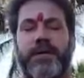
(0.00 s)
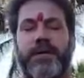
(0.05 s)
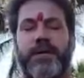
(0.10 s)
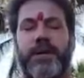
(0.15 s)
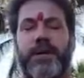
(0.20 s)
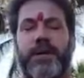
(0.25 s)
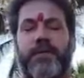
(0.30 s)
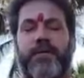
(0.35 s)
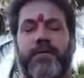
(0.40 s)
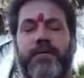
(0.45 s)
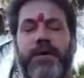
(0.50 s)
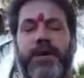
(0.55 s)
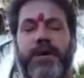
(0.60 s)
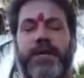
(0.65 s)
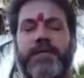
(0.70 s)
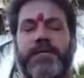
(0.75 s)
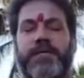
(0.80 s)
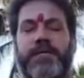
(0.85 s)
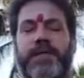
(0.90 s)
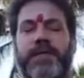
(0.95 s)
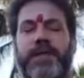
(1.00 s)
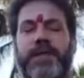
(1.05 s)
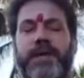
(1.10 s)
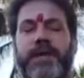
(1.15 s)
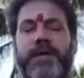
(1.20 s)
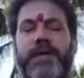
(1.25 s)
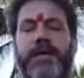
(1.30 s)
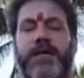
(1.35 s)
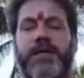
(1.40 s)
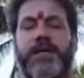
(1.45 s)
How the
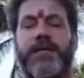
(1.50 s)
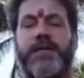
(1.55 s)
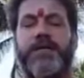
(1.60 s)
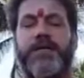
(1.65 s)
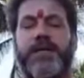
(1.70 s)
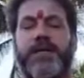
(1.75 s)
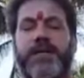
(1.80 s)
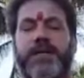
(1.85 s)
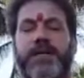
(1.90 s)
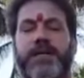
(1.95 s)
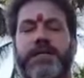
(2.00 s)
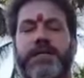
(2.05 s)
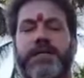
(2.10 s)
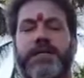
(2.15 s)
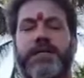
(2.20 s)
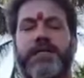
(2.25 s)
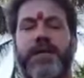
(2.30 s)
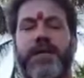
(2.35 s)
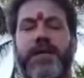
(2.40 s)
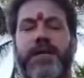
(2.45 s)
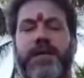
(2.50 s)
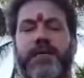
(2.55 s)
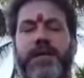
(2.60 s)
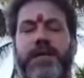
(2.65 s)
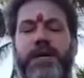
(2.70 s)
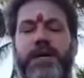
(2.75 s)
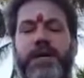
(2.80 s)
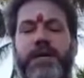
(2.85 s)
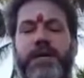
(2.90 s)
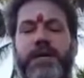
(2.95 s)
externalized air is
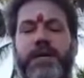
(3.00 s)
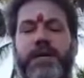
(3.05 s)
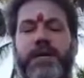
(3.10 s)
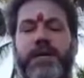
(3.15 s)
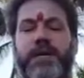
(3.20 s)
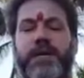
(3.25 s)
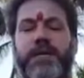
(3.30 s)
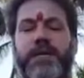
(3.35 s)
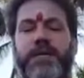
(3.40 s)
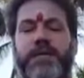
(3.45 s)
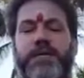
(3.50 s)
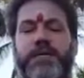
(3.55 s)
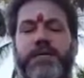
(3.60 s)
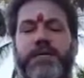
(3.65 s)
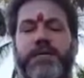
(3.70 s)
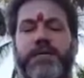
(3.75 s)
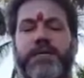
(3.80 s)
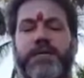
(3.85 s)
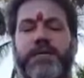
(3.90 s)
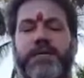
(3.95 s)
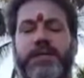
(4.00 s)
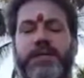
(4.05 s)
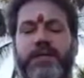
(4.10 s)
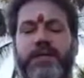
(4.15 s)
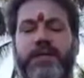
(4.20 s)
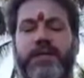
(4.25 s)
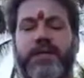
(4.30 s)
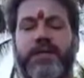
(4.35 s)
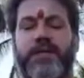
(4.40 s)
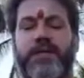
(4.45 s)
becoming internalized,
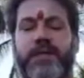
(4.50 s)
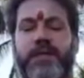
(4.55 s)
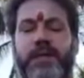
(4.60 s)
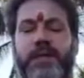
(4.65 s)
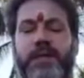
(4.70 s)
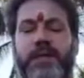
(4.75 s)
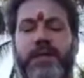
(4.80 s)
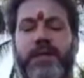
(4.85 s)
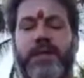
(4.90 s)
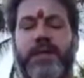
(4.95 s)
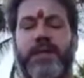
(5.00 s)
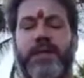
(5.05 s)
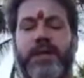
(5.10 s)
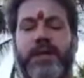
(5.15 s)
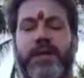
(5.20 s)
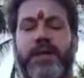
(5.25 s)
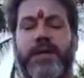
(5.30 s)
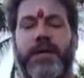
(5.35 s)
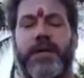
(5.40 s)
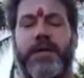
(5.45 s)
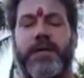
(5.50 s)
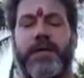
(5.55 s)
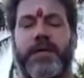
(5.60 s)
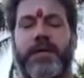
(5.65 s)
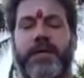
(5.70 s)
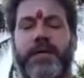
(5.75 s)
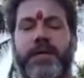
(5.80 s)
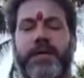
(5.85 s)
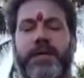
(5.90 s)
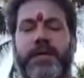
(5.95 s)
and then
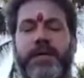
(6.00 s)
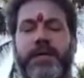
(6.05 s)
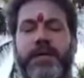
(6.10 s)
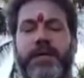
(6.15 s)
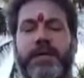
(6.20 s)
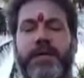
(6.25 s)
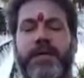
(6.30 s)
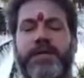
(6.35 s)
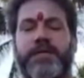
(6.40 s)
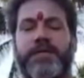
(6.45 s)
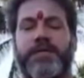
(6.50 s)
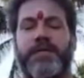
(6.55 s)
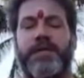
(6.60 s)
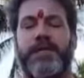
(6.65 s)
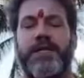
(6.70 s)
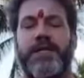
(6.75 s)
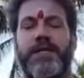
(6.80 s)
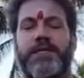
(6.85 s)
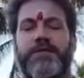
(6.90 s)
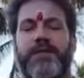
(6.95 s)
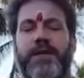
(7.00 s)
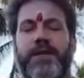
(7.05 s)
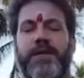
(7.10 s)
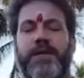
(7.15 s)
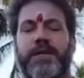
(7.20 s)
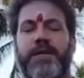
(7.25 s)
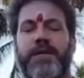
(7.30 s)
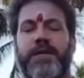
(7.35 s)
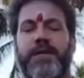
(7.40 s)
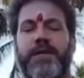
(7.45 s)
the internalized air
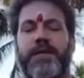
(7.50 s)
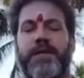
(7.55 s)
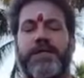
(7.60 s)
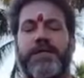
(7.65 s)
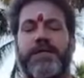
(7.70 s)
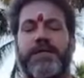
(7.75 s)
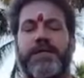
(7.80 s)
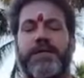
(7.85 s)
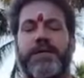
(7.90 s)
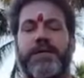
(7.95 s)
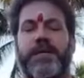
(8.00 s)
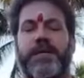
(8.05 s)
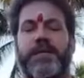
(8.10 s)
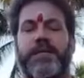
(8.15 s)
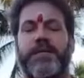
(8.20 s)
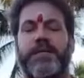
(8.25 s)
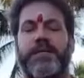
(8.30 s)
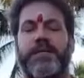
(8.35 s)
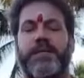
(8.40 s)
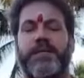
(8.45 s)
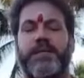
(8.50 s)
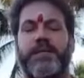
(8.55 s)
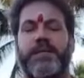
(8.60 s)
becoming the externalized.